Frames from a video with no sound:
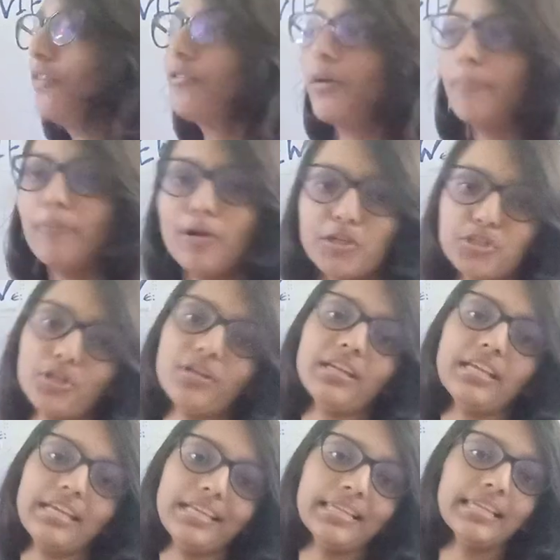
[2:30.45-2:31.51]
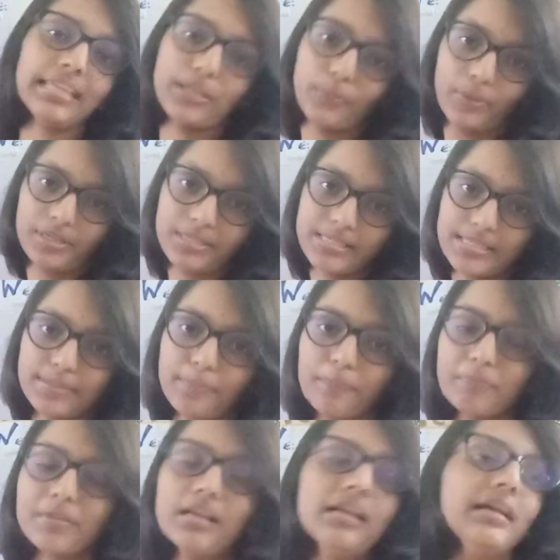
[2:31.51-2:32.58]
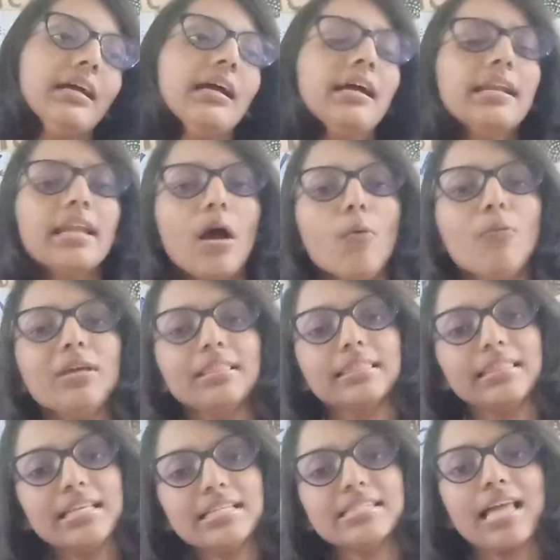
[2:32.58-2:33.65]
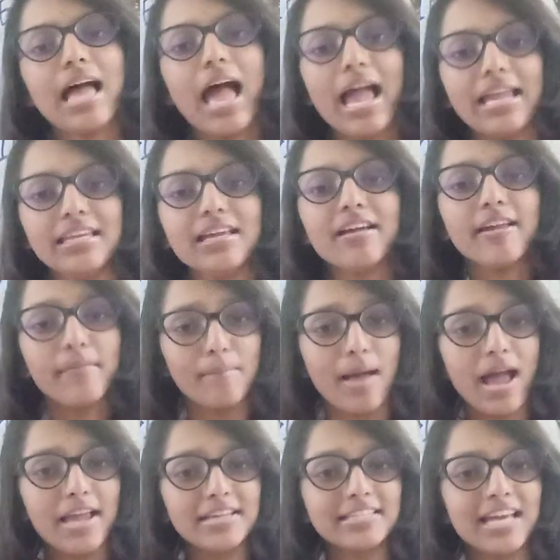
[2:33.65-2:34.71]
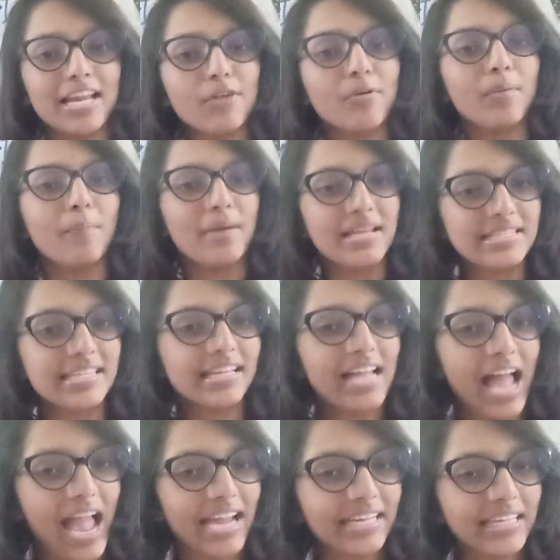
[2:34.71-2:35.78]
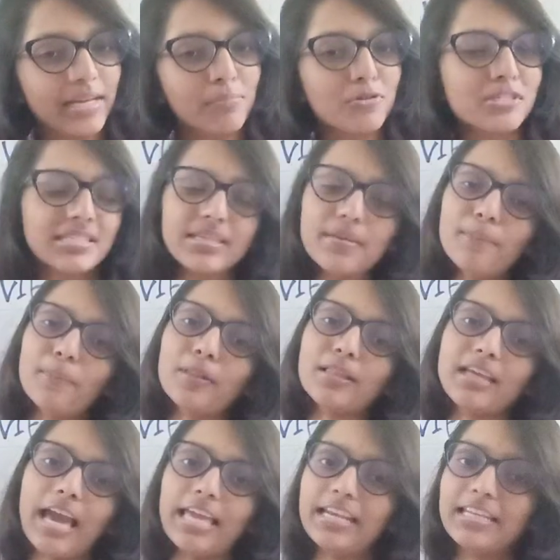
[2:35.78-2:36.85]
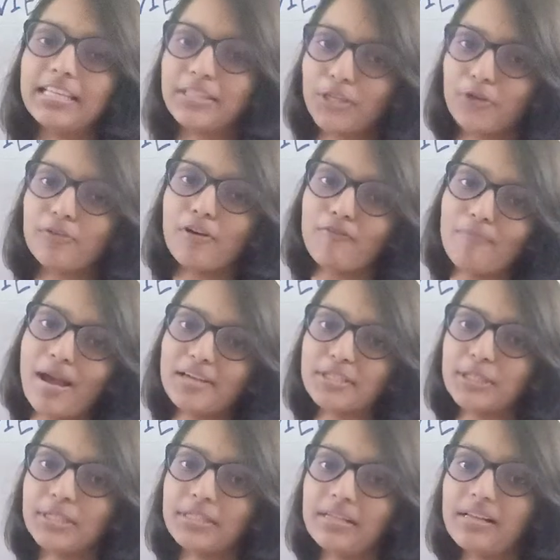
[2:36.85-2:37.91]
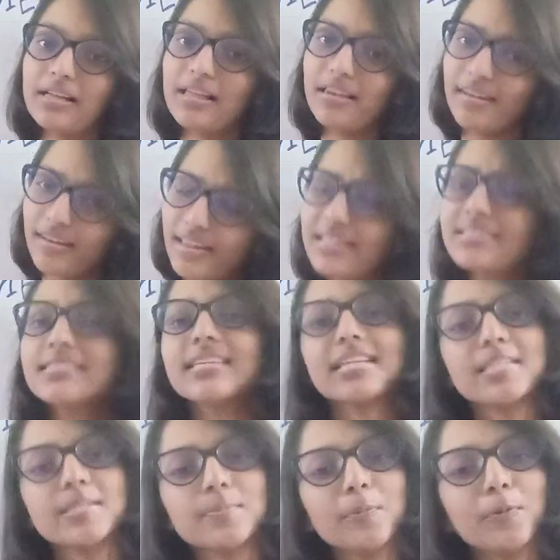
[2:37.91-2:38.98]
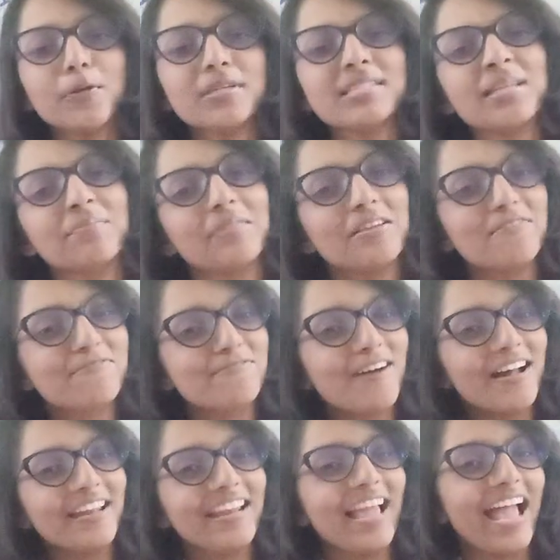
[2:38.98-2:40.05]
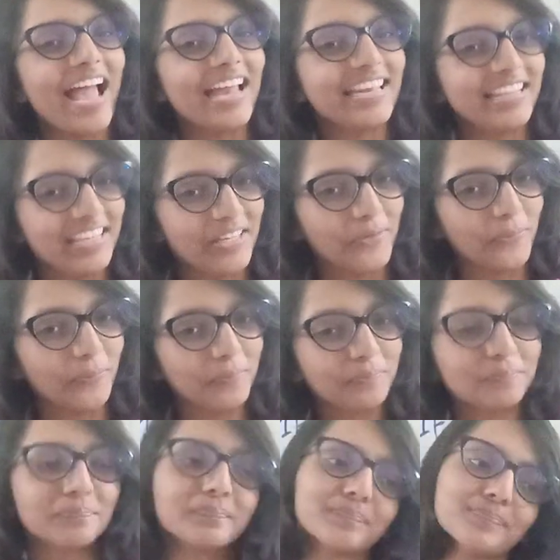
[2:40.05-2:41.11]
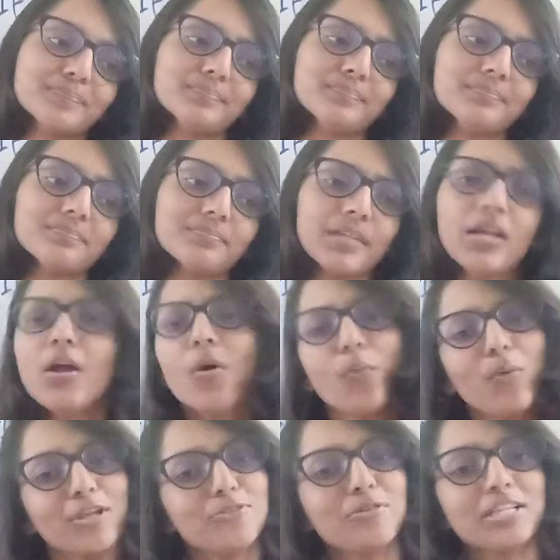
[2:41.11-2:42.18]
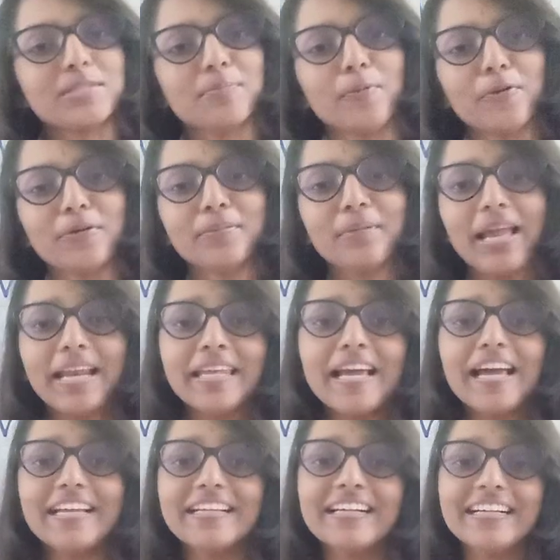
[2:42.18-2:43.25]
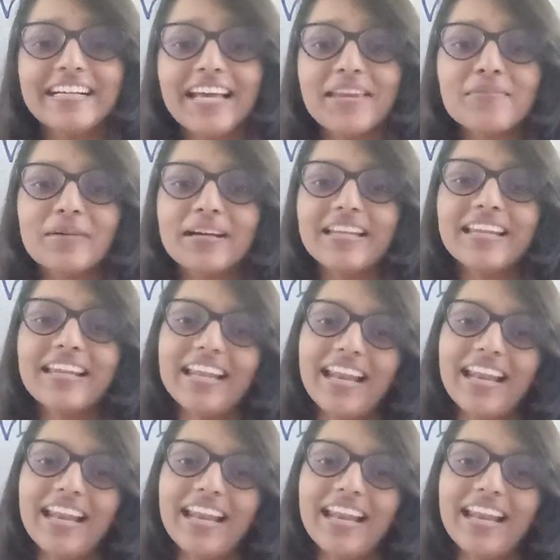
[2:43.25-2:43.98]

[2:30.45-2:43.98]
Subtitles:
for pressure in liquids. Now with this idea in mind and our basic idea about simple kinetic theory of matter, let's explore something fun and new. What to explore? Any idea? Anyone?